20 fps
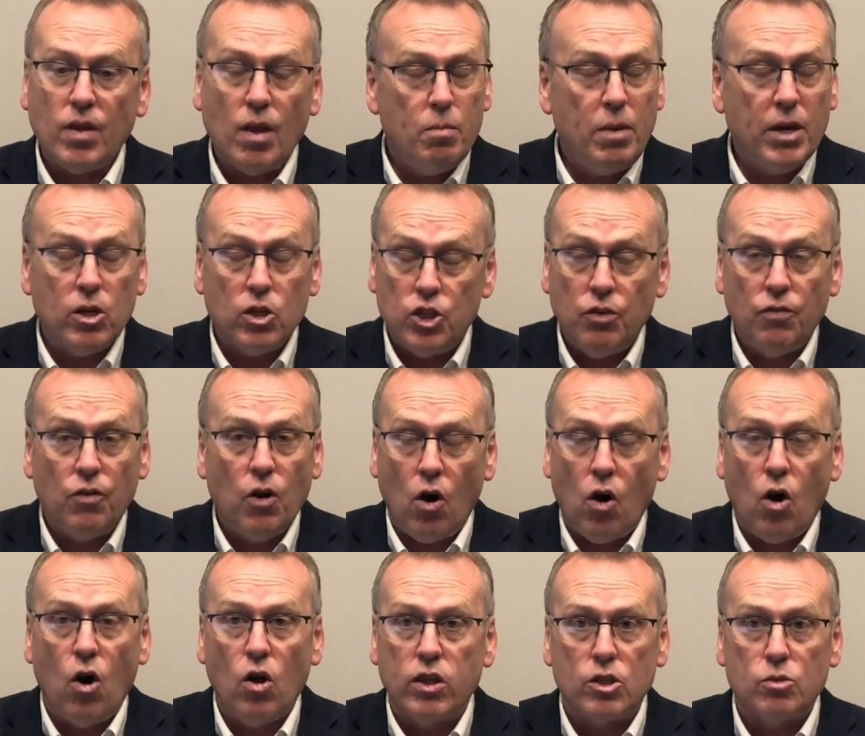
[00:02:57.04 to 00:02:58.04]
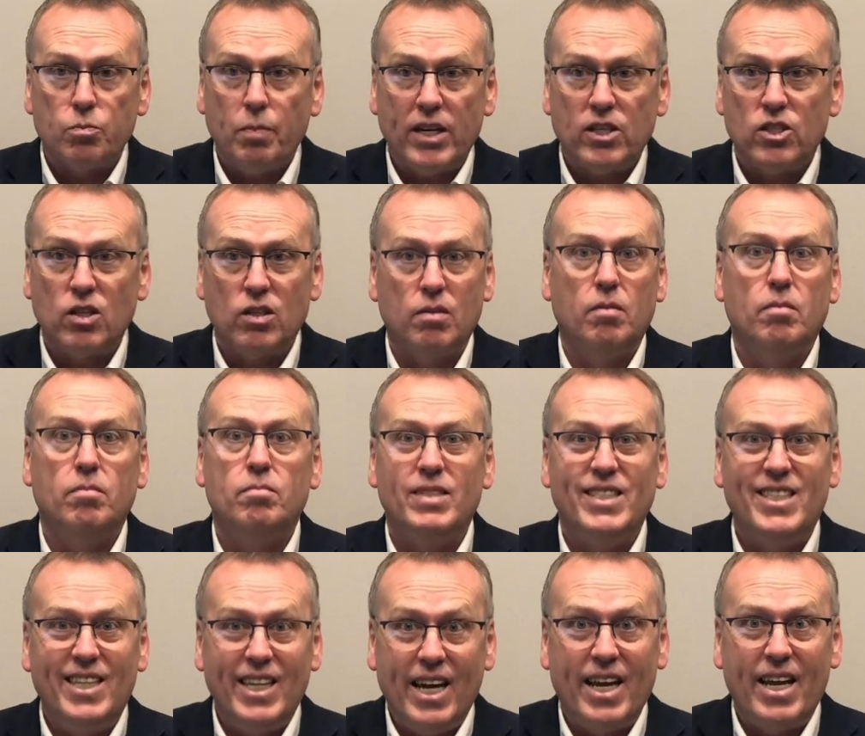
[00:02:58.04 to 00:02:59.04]
because you've got all the spectral
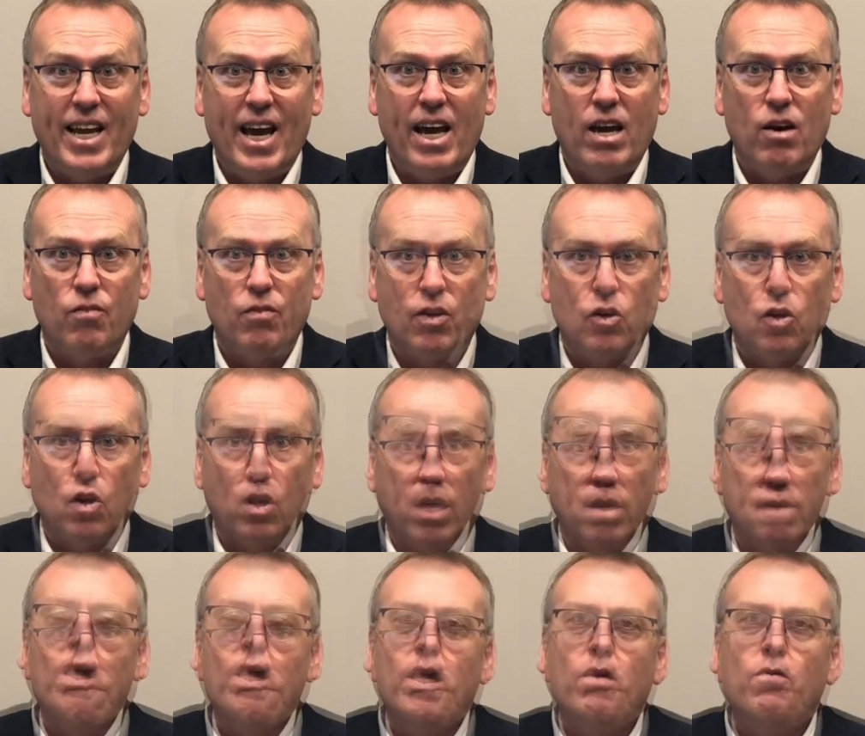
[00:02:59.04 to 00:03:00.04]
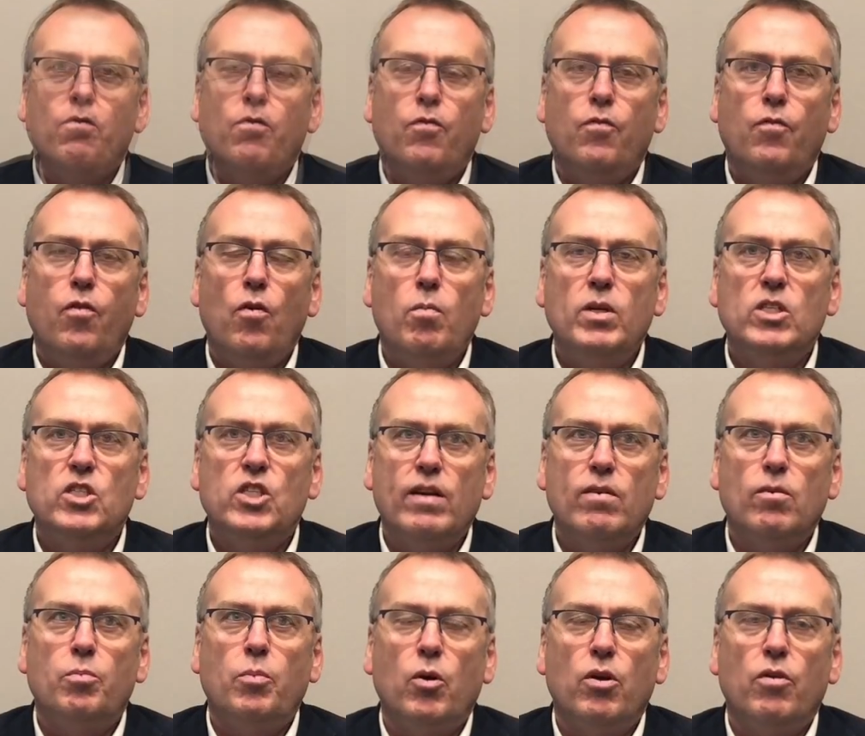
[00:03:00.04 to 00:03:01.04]
DNA of the colour. From a
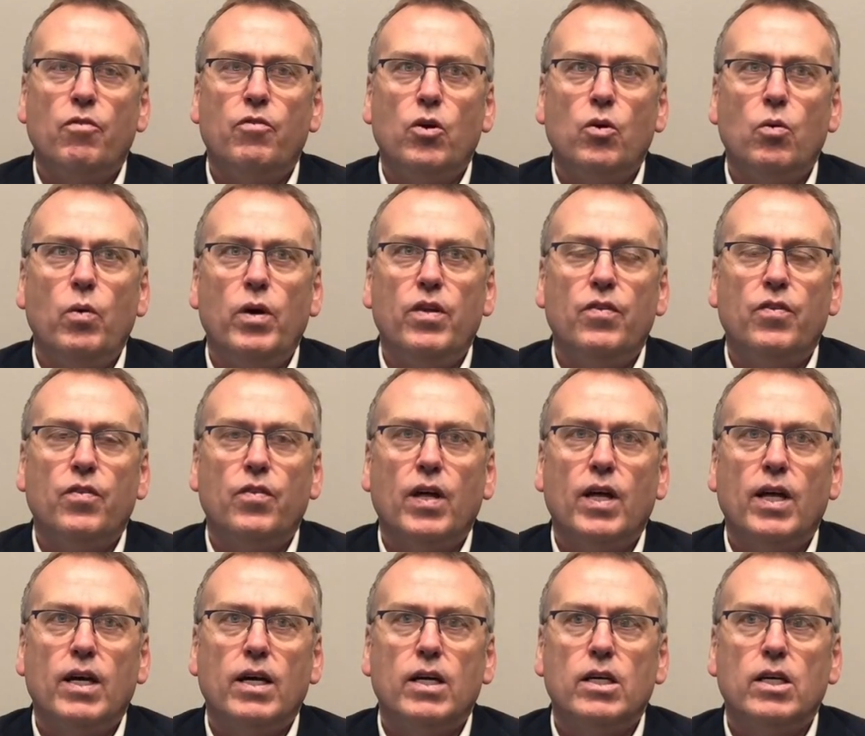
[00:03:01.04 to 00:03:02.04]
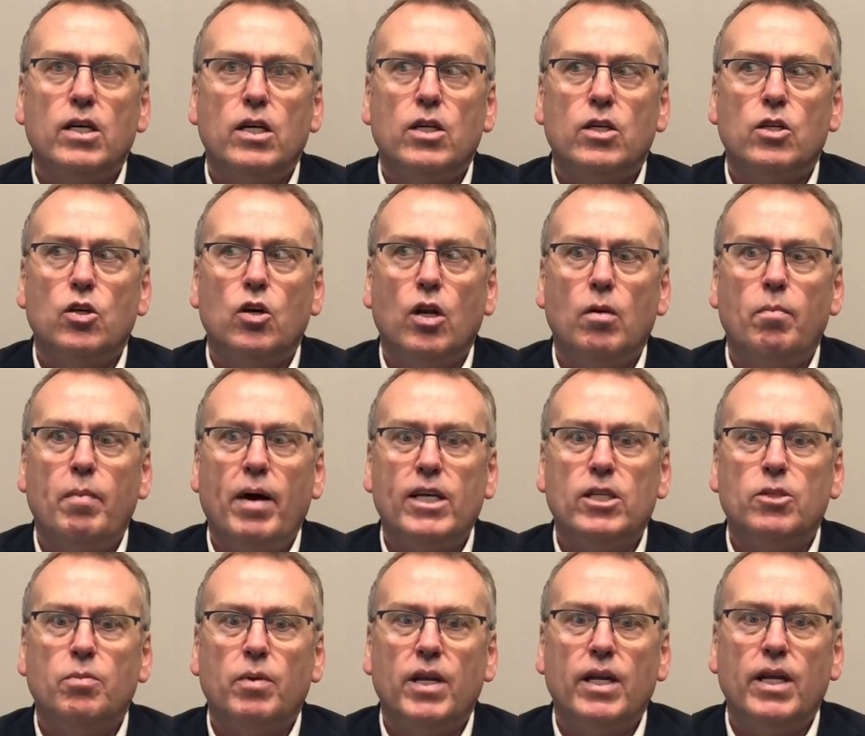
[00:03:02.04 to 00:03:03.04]
general point of view with colour
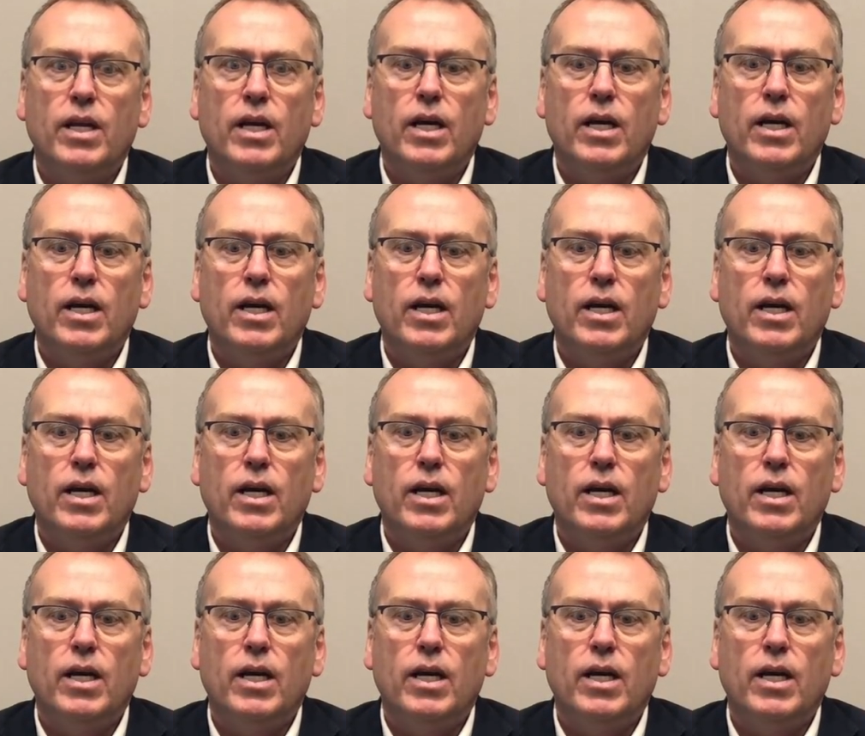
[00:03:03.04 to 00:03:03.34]
management,